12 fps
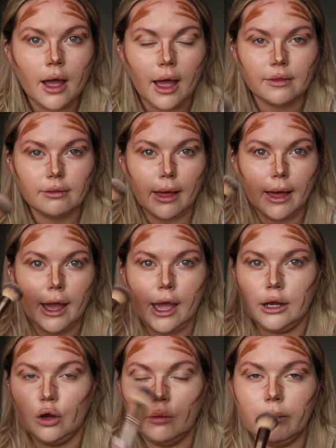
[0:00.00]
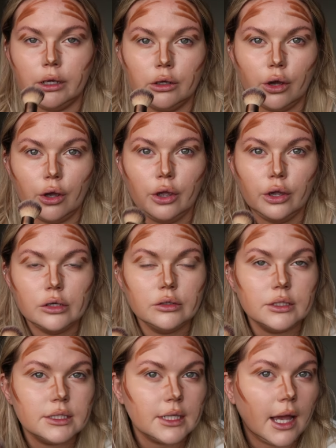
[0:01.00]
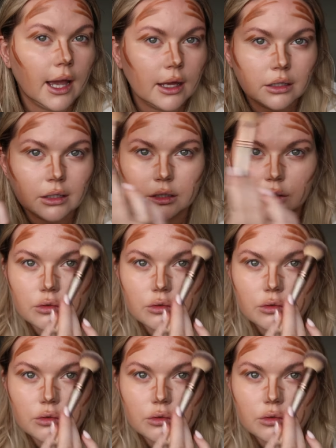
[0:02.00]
and then on my nose and